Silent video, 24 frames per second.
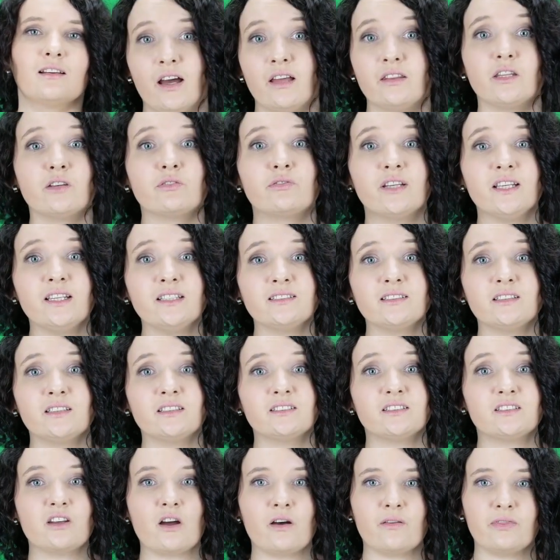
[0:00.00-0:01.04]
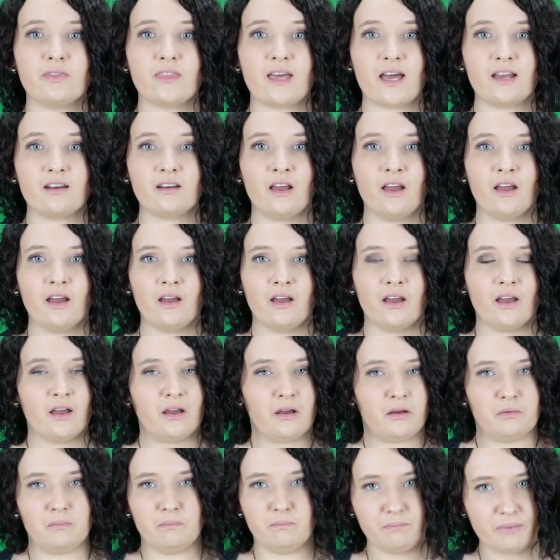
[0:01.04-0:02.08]
and the reason is not that
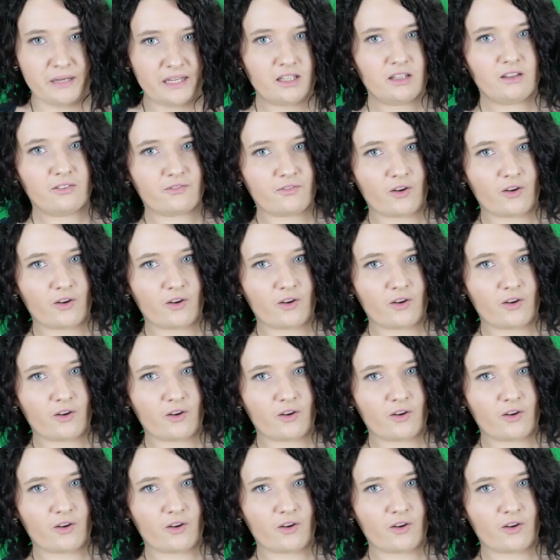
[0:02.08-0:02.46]
big